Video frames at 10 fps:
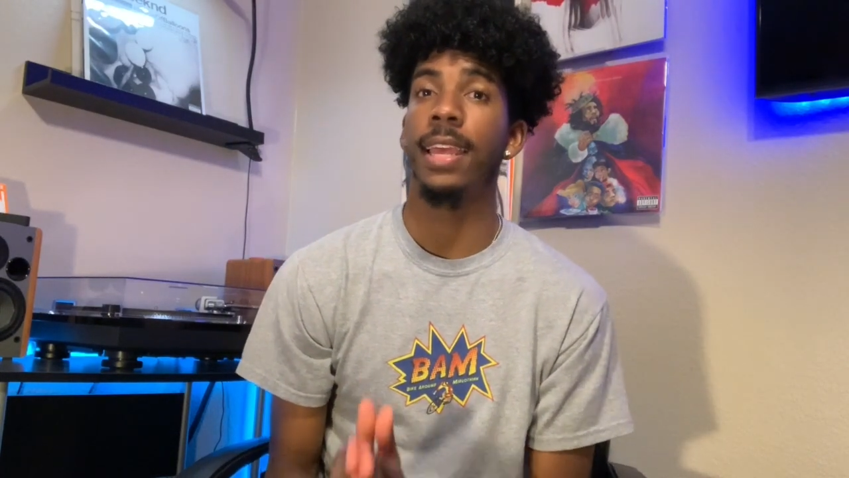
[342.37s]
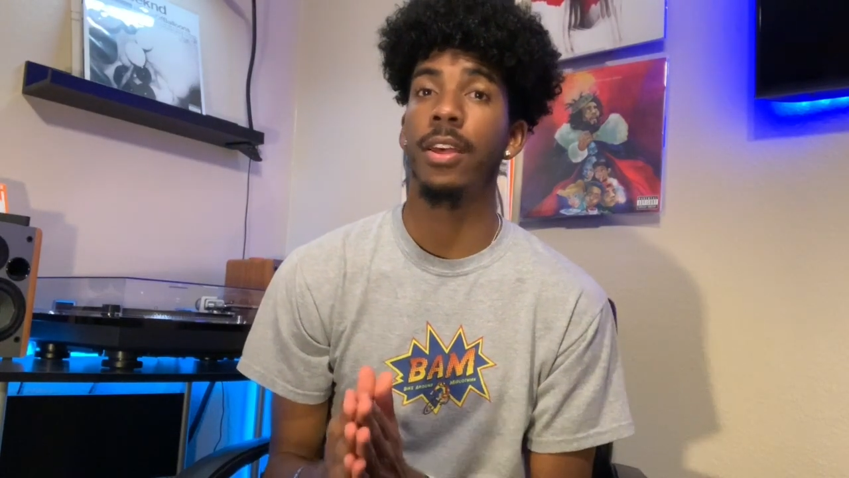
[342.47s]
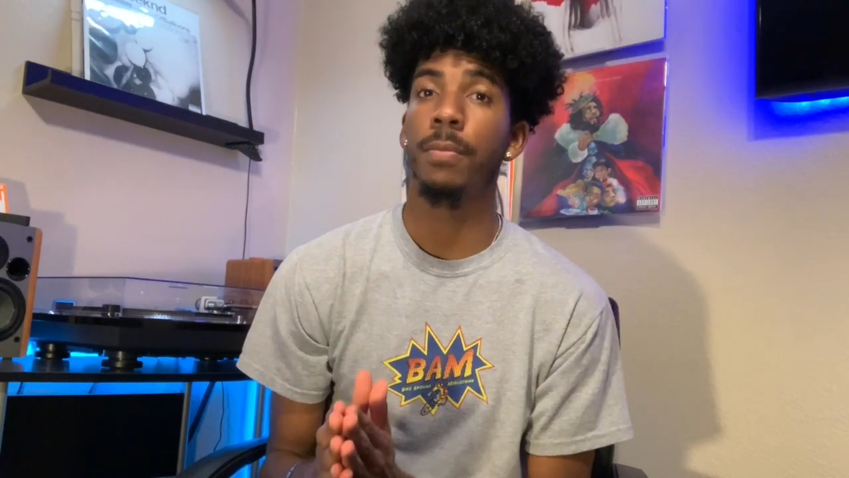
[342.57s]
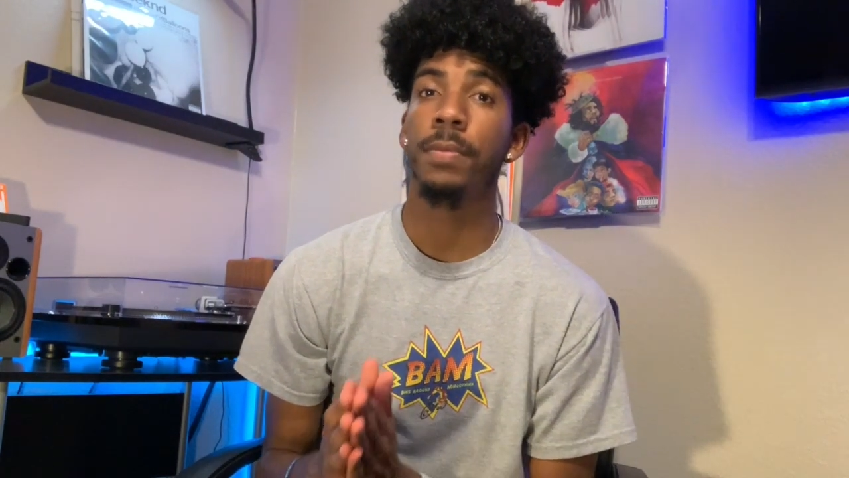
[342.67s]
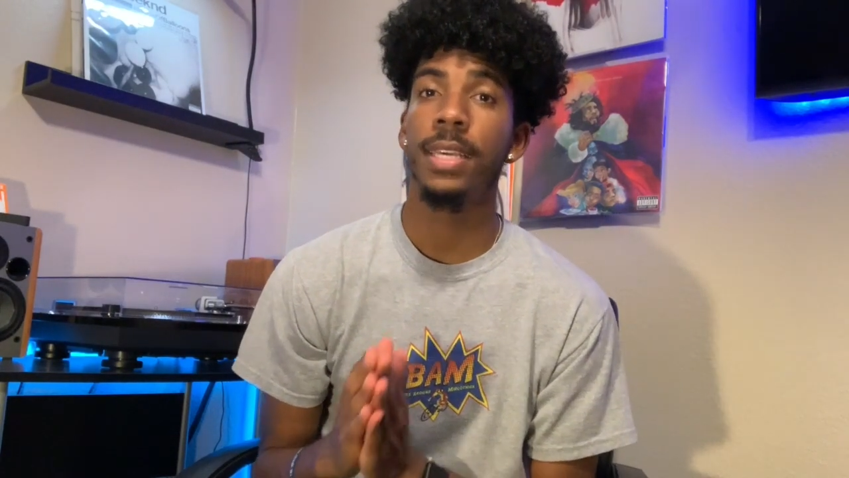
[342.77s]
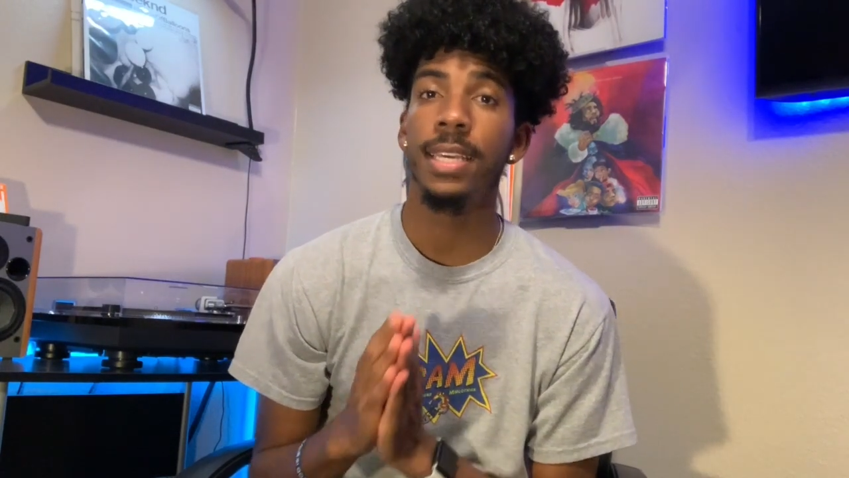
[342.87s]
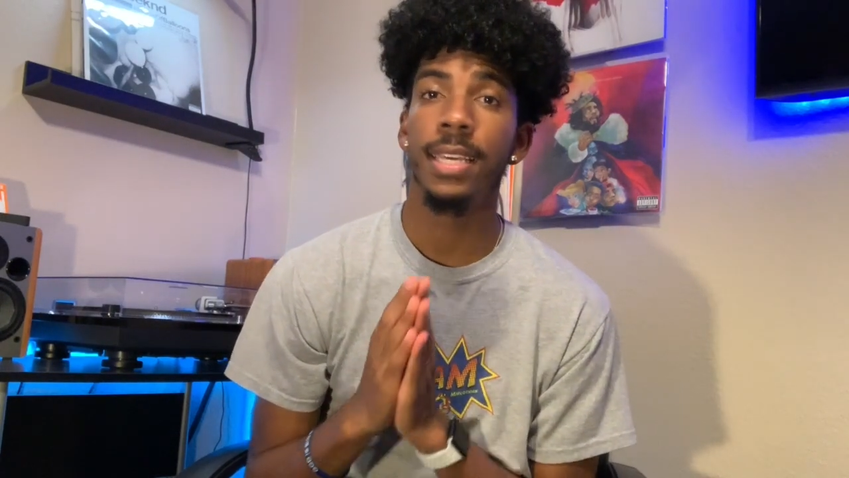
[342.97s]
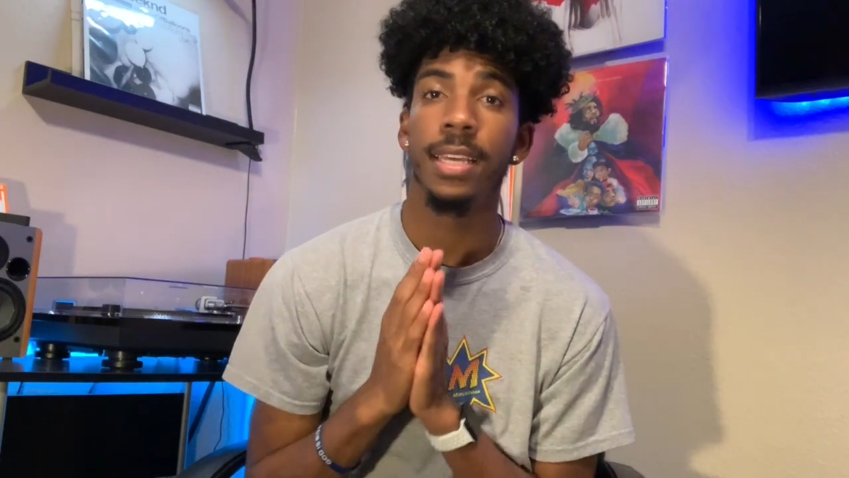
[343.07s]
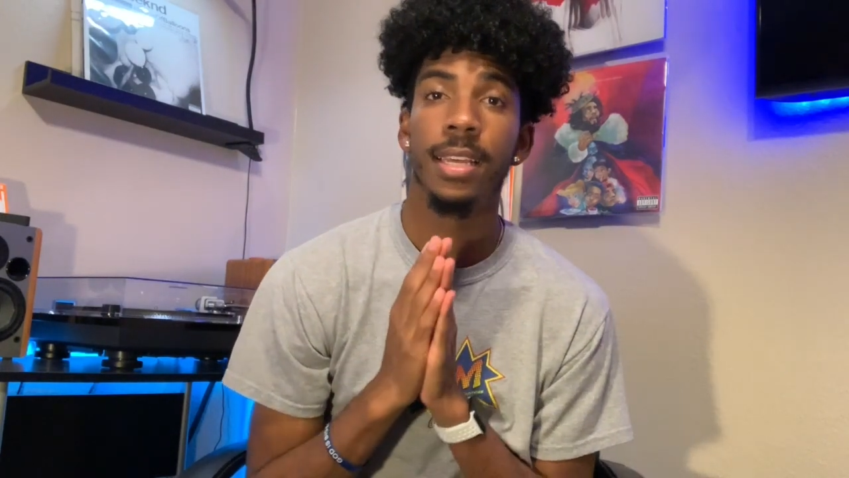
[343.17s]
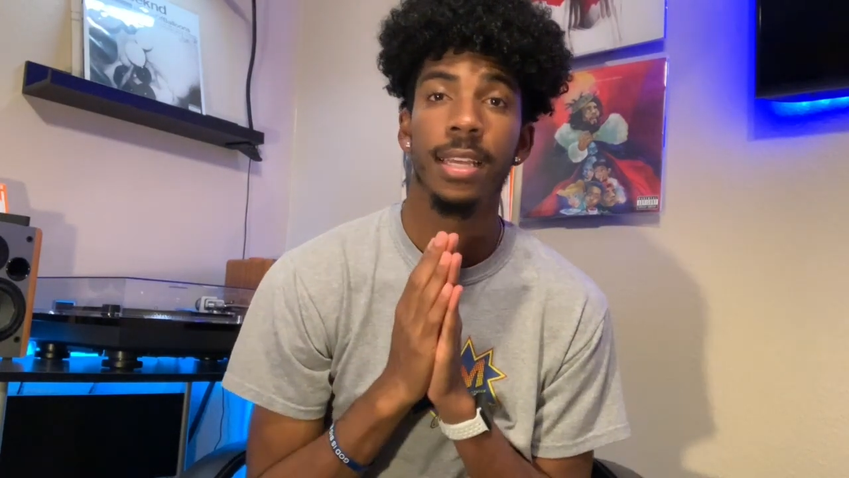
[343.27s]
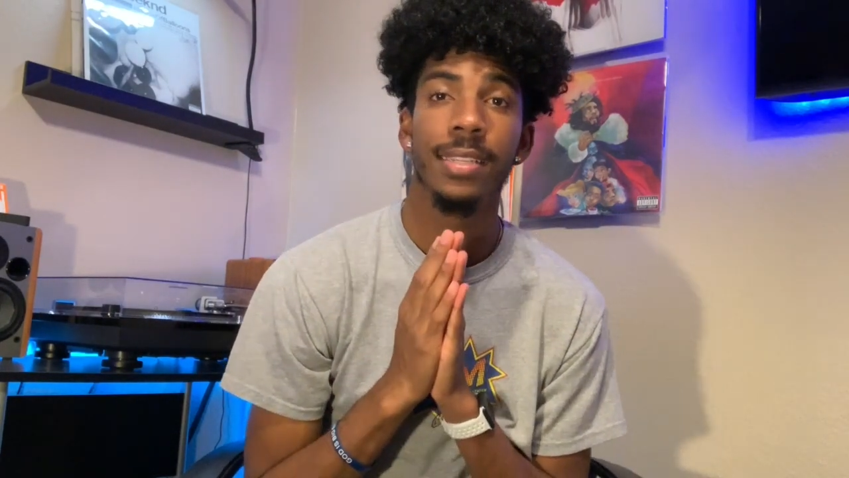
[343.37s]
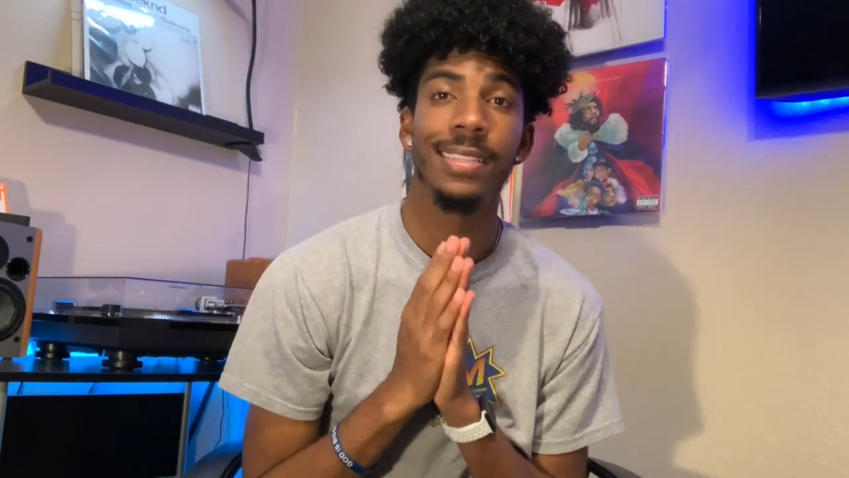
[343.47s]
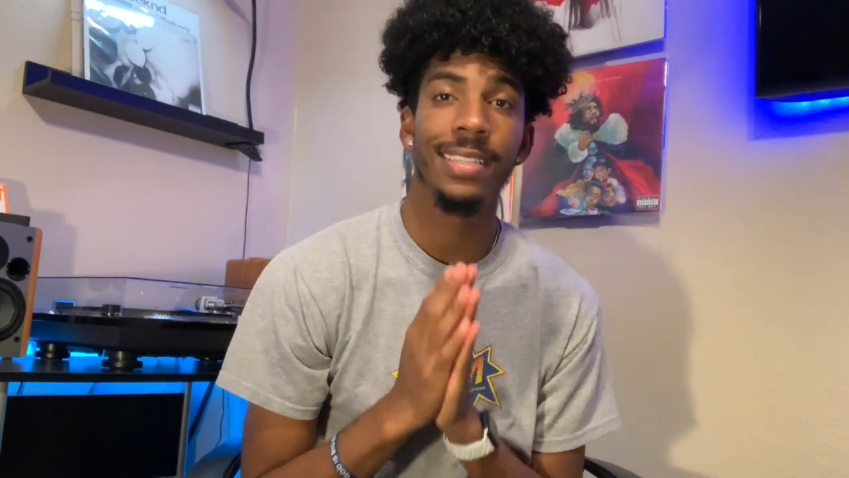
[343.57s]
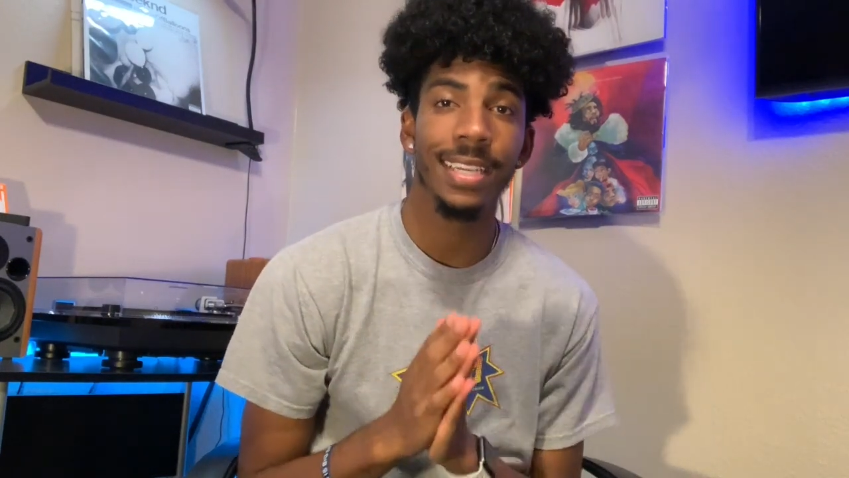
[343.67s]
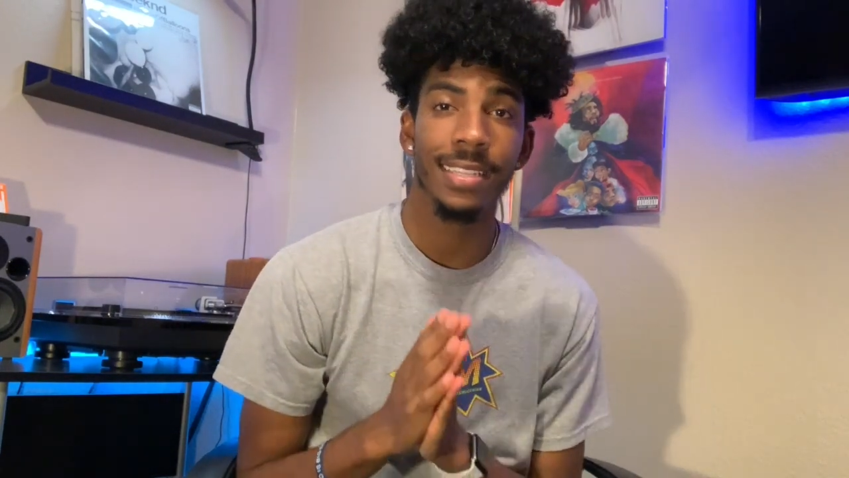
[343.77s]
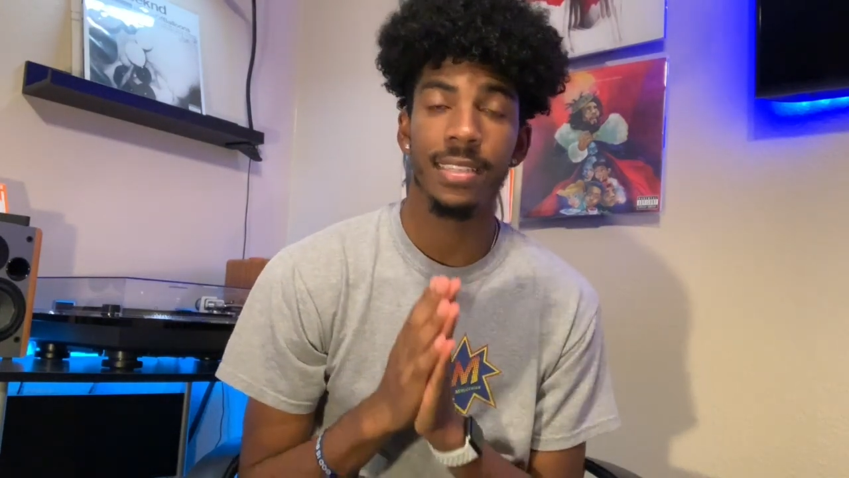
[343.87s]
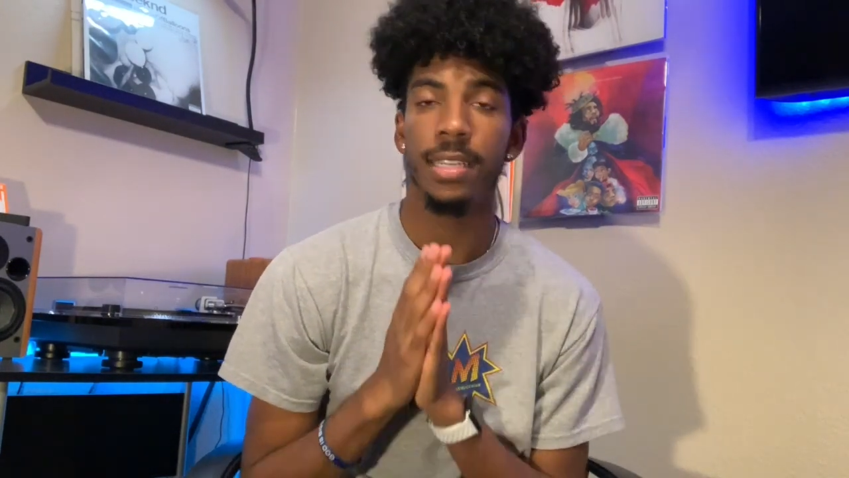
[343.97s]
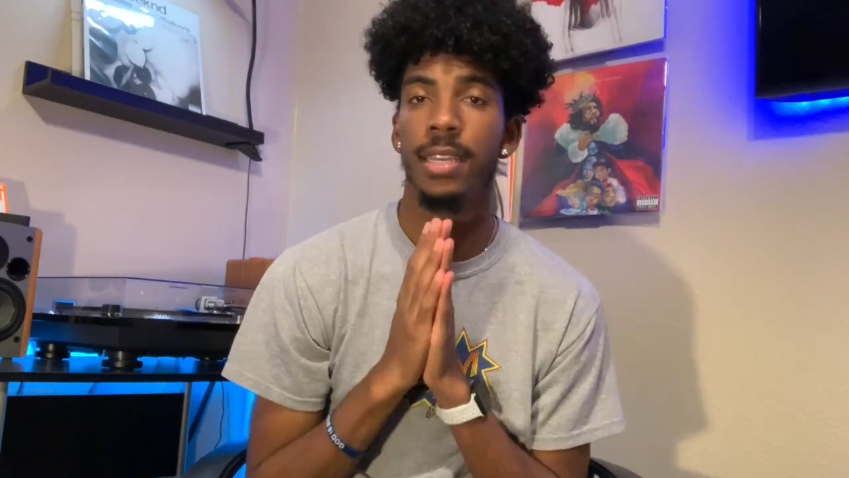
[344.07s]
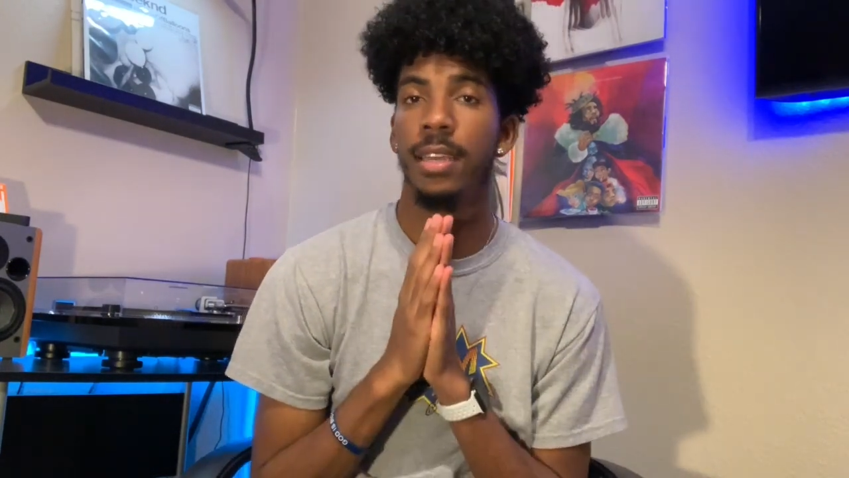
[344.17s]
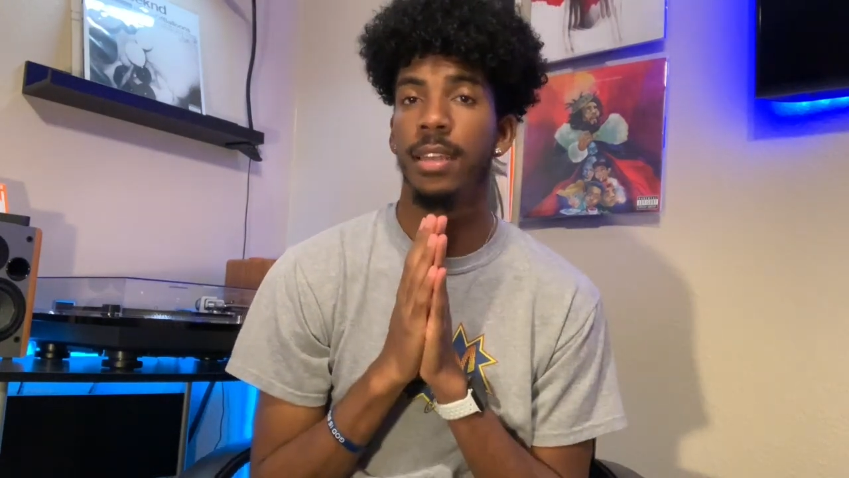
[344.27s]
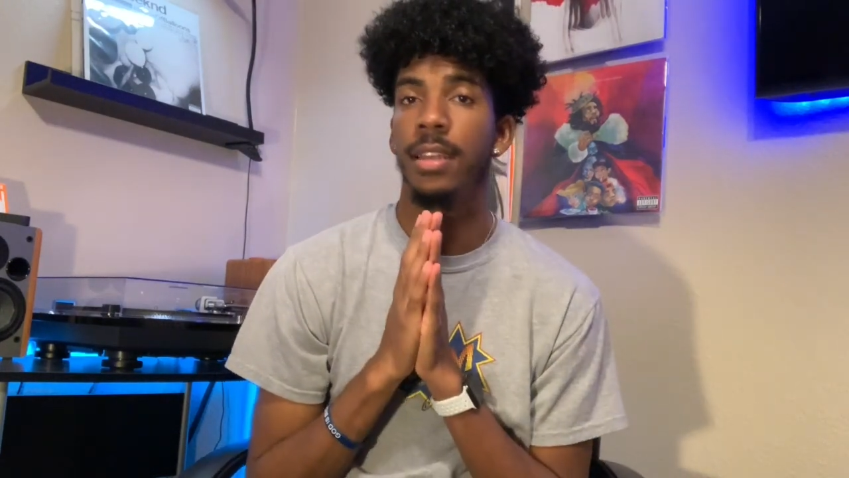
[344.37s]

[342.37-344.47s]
LP60